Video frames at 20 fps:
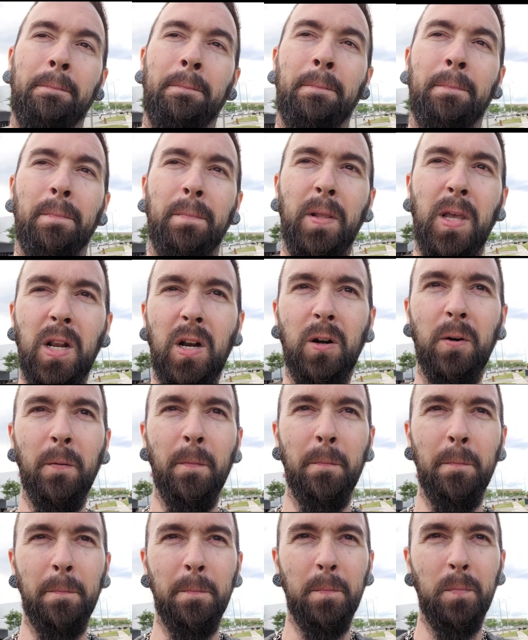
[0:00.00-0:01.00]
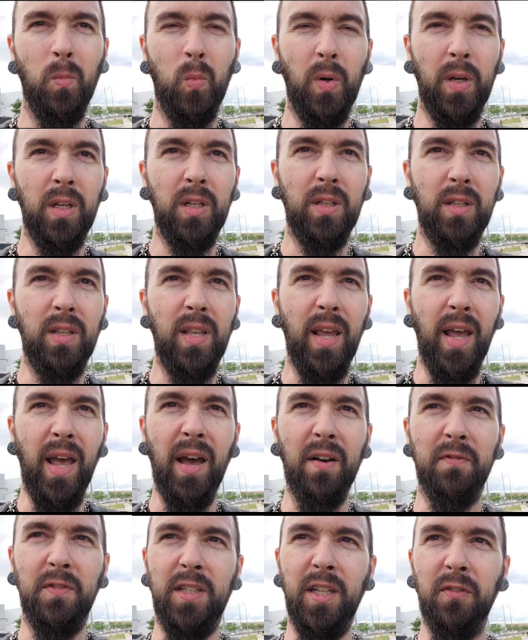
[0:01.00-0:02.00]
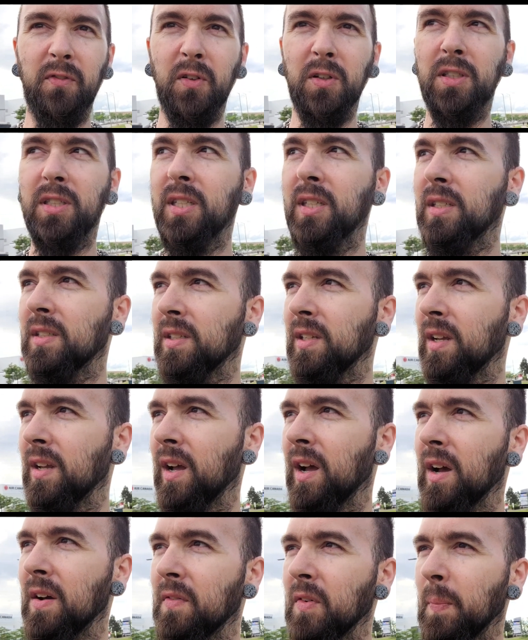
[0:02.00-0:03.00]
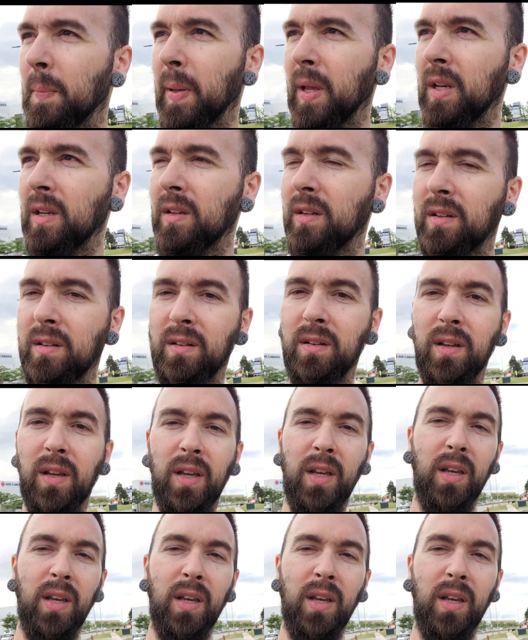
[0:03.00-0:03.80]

You know, we have differences of opinion,